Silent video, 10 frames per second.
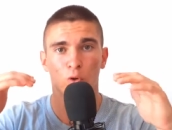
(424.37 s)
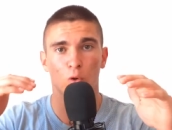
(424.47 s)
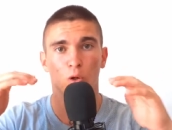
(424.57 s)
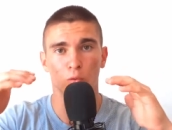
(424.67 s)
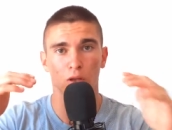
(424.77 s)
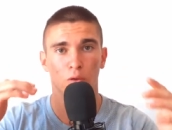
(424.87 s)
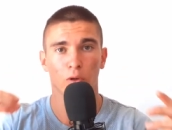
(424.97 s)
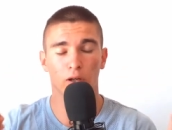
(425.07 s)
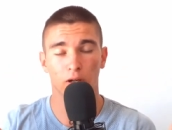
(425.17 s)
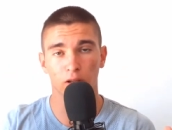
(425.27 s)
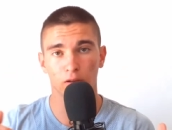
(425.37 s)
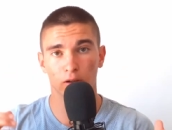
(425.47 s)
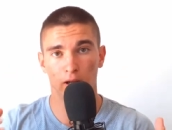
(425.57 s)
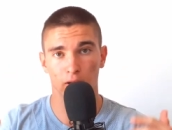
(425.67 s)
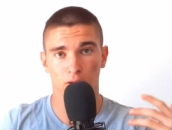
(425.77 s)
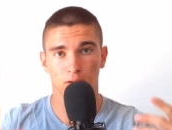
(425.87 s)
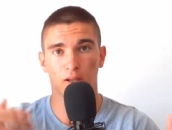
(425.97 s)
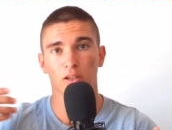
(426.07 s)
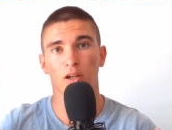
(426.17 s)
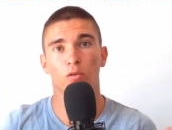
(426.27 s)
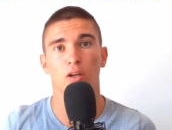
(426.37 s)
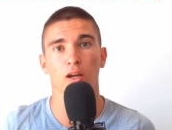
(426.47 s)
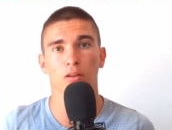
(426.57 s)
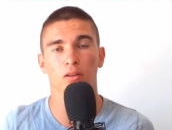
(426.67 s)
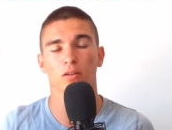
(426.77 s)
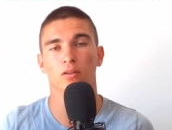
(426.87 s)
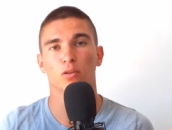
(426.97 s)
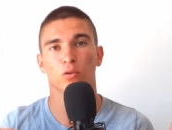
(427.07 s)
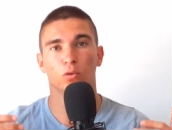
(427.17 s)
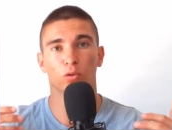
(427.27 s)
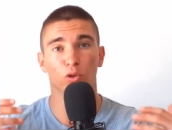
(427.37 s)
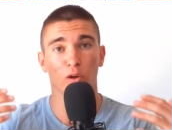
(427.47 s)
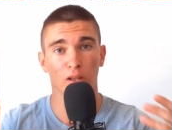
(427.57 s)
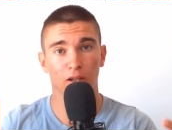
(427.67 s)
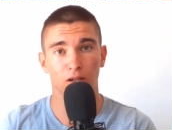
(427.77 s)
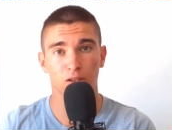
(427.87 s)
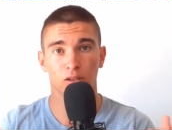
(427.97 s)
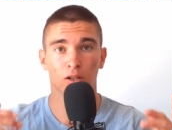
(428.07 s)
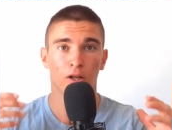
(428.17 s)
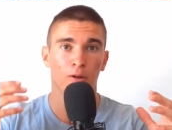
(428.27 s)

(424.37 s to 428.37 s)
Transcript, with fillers: all with one another and that's how you get to new ideas